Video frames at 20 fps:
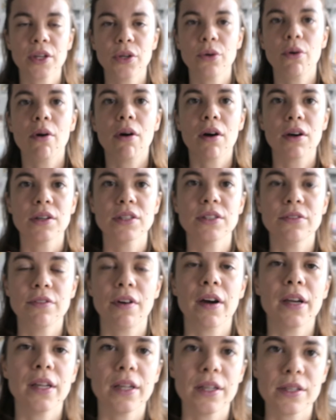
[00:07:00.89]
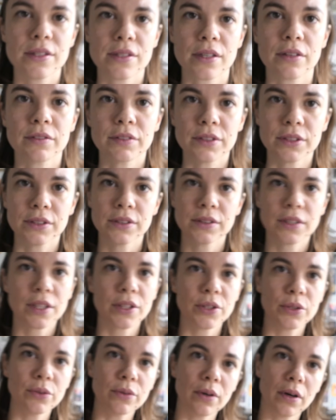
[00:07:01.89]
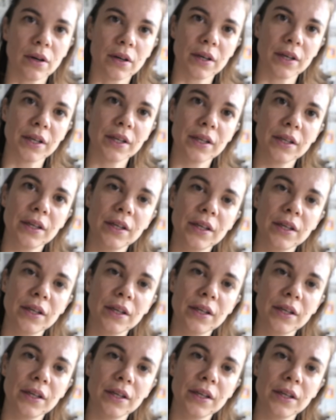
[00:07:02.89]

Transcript: you are divinely sovereign, that you are